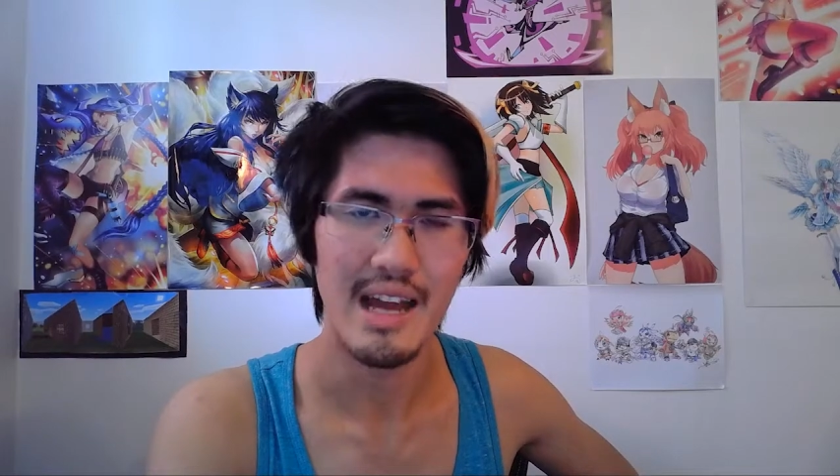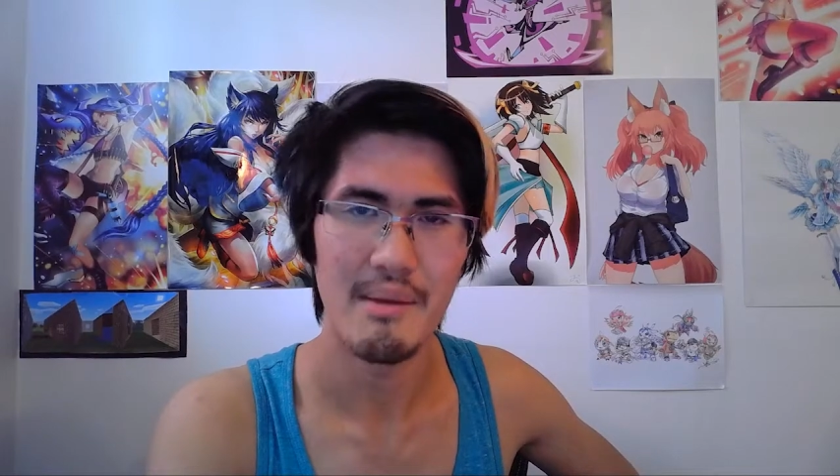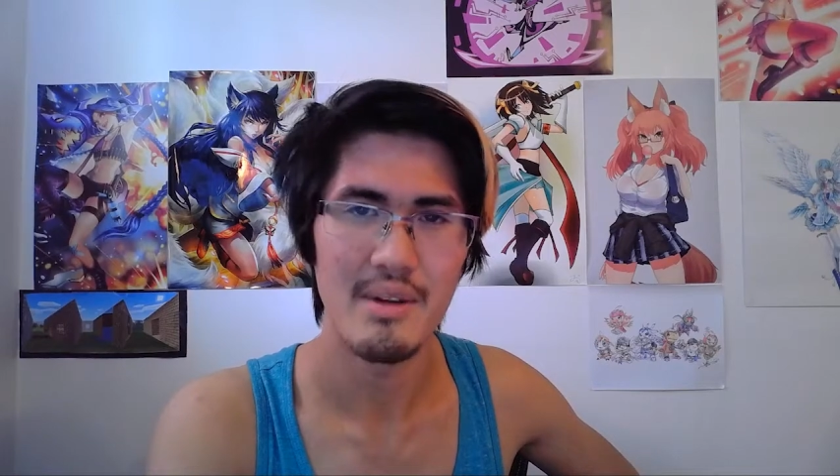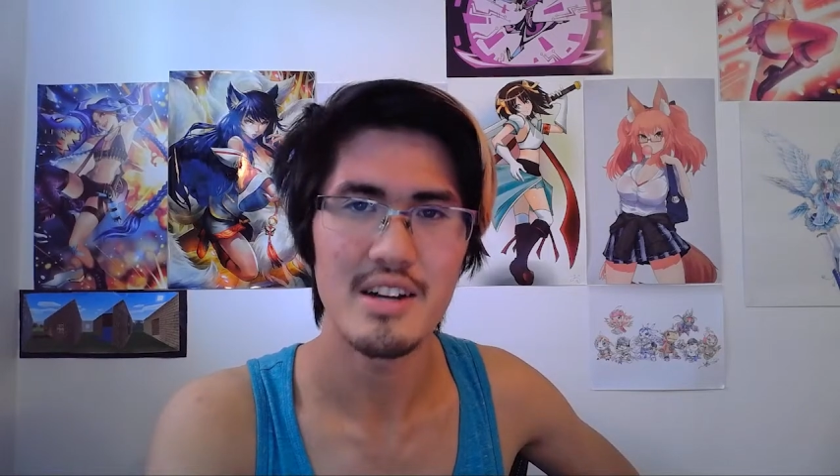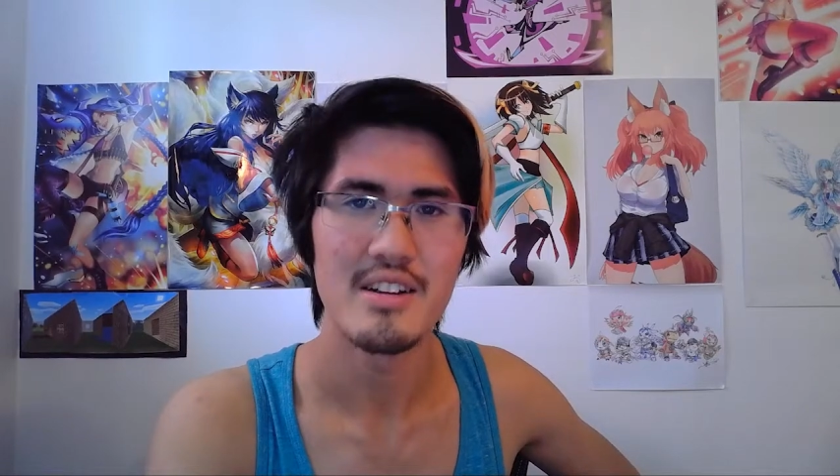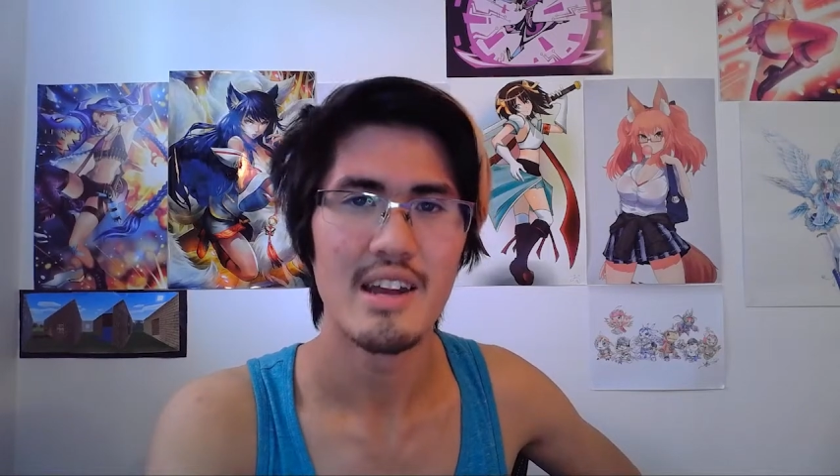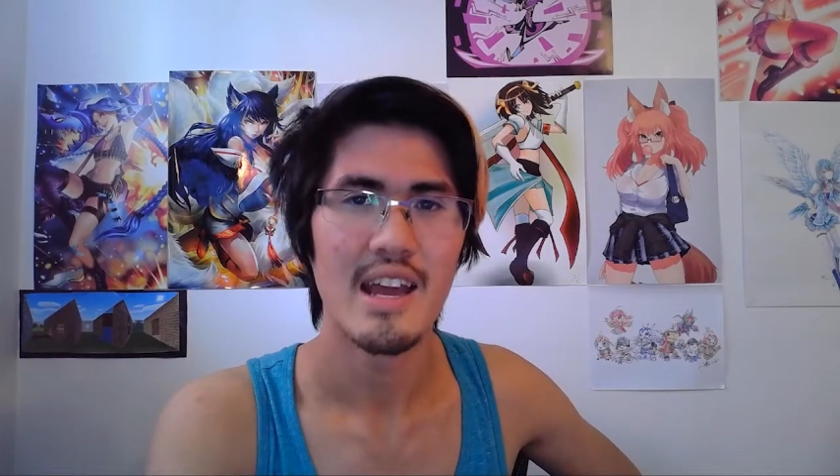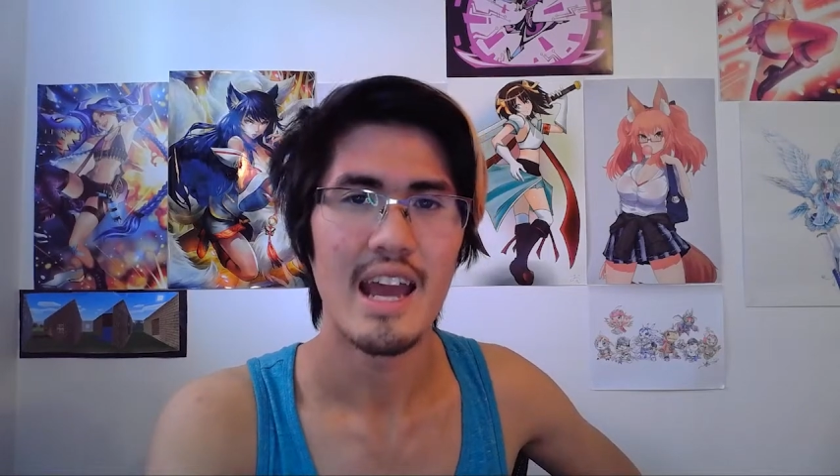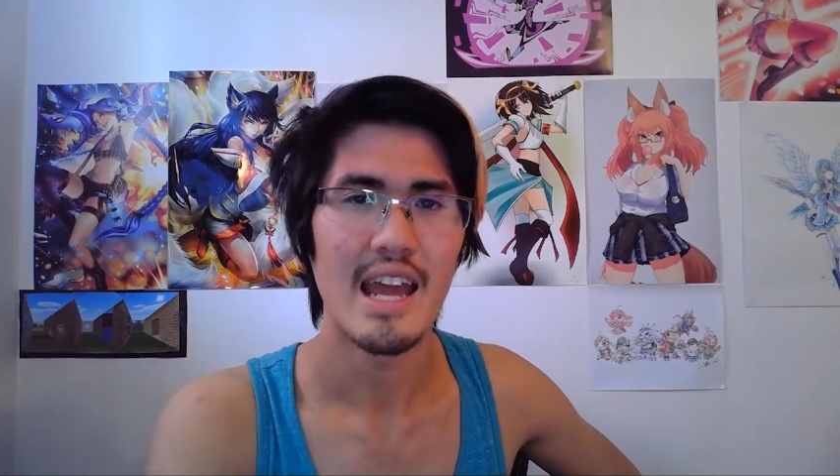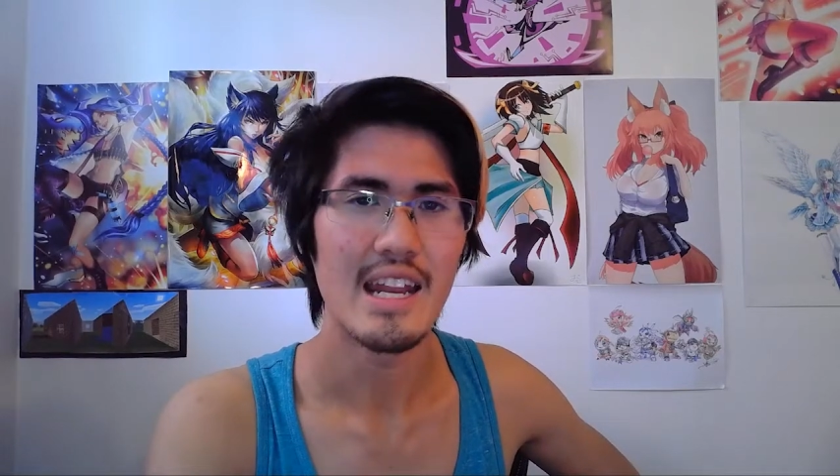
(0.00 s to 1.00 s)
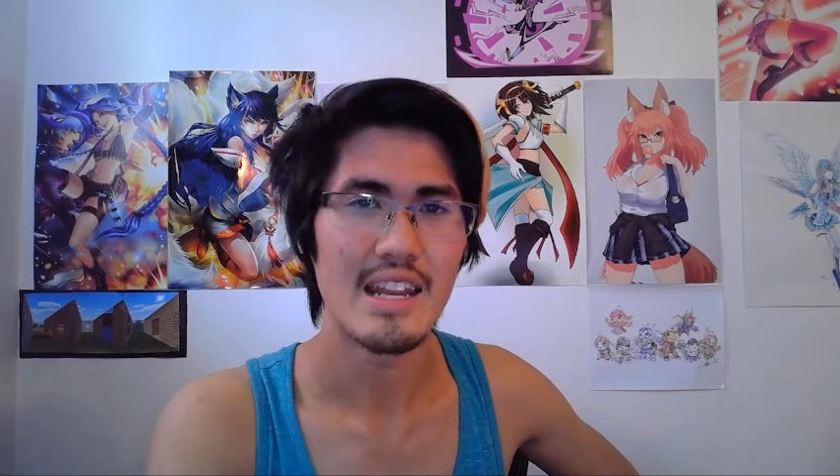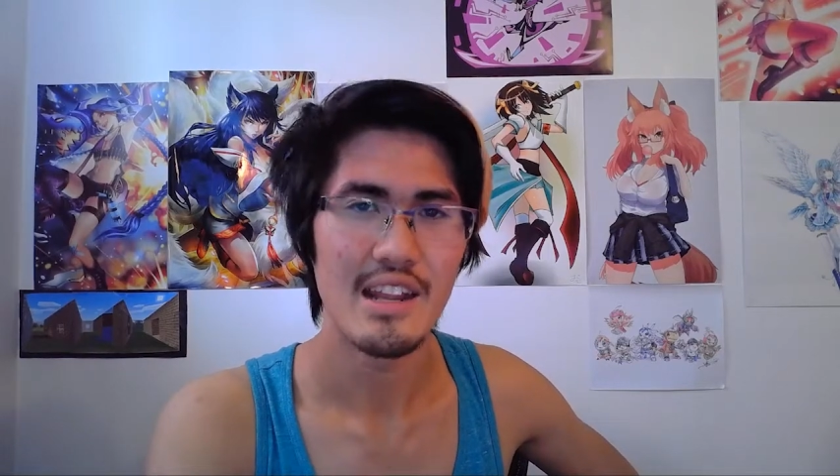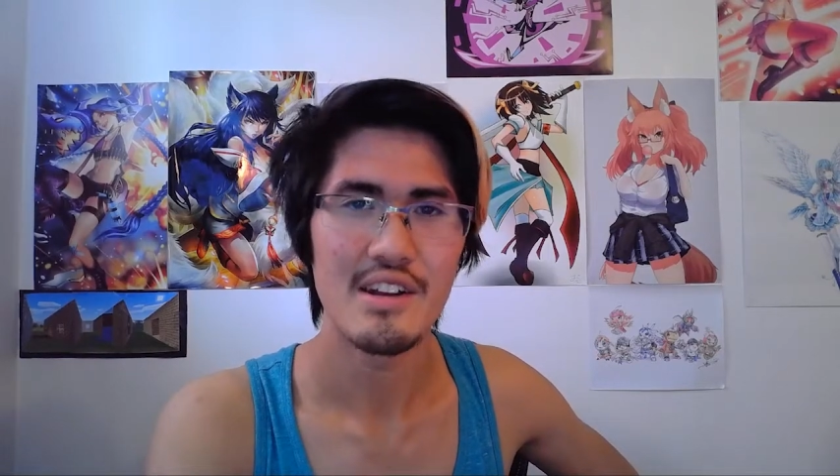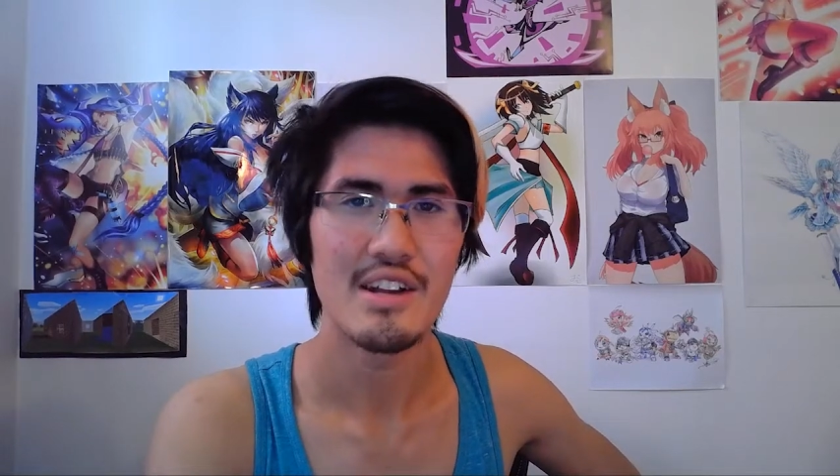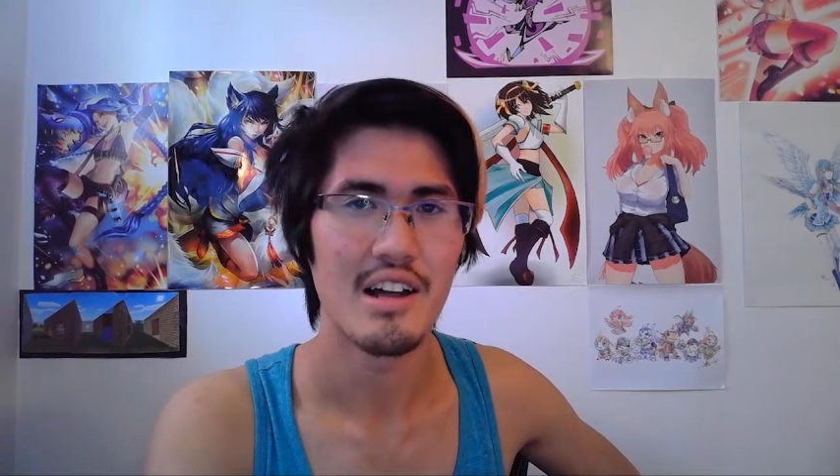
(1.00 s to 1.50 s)
that much, and he
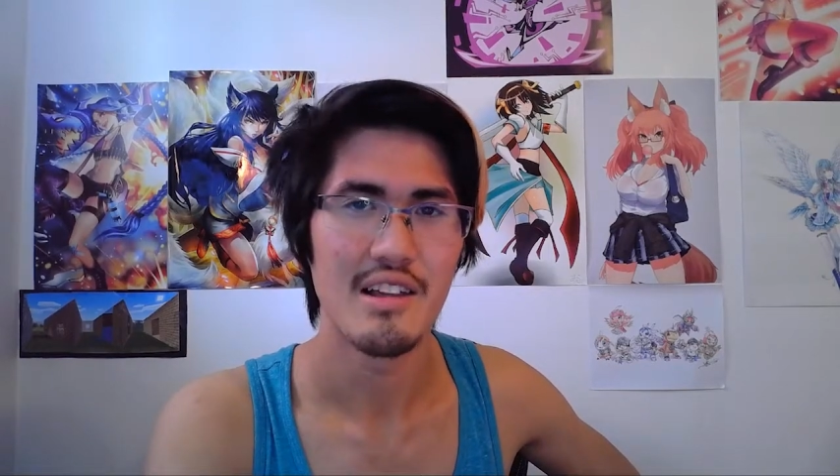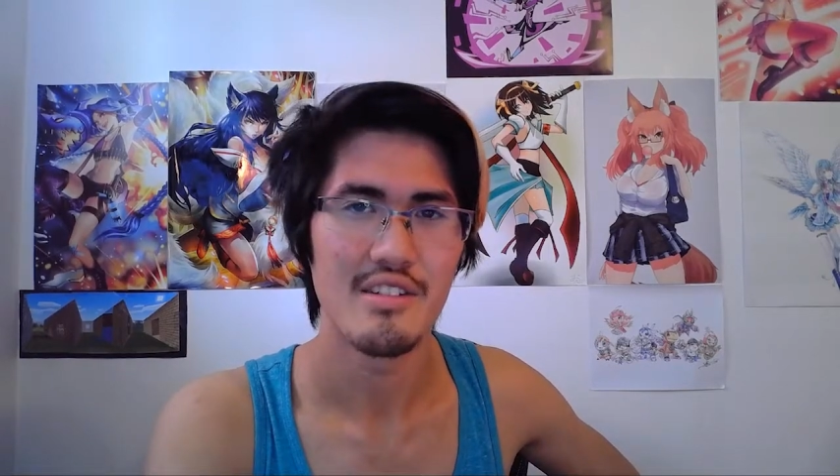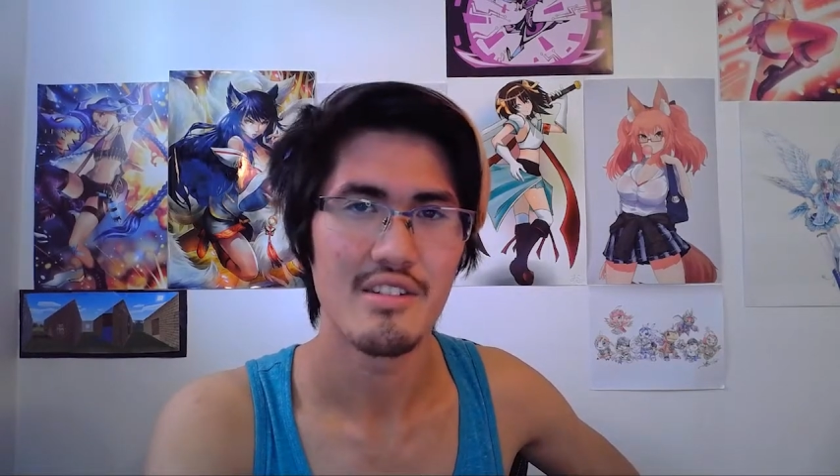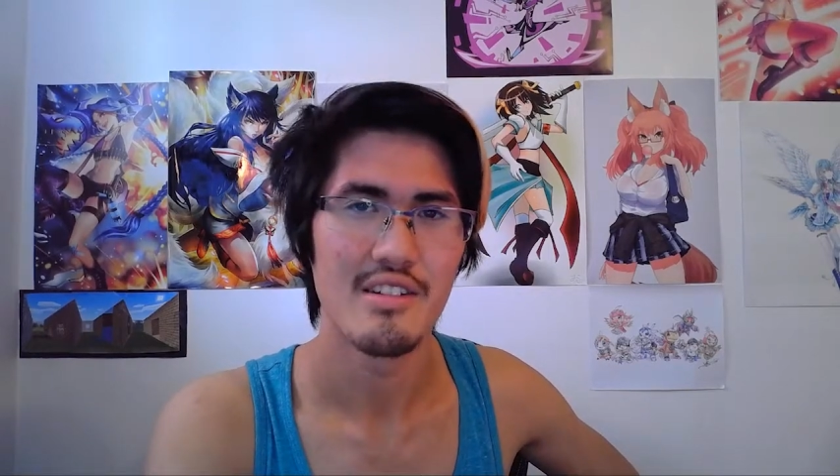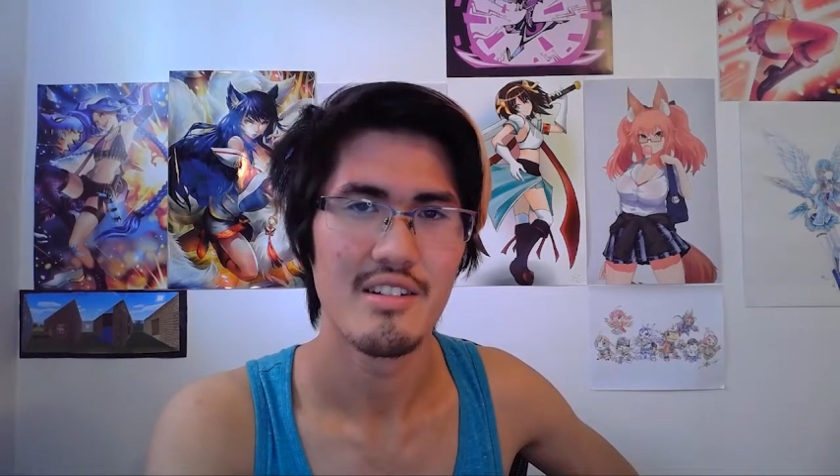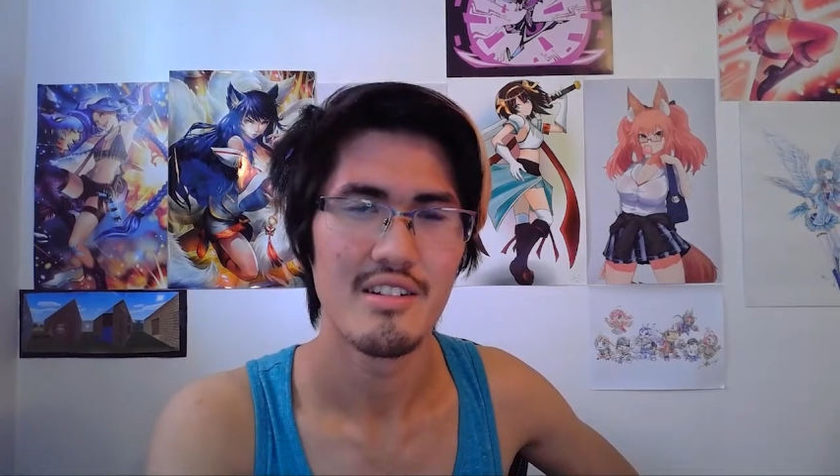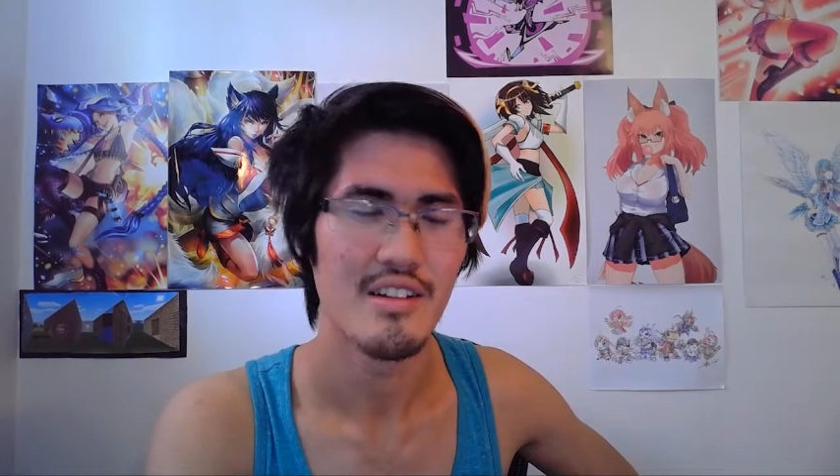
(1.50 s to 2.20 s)
didn't tell us.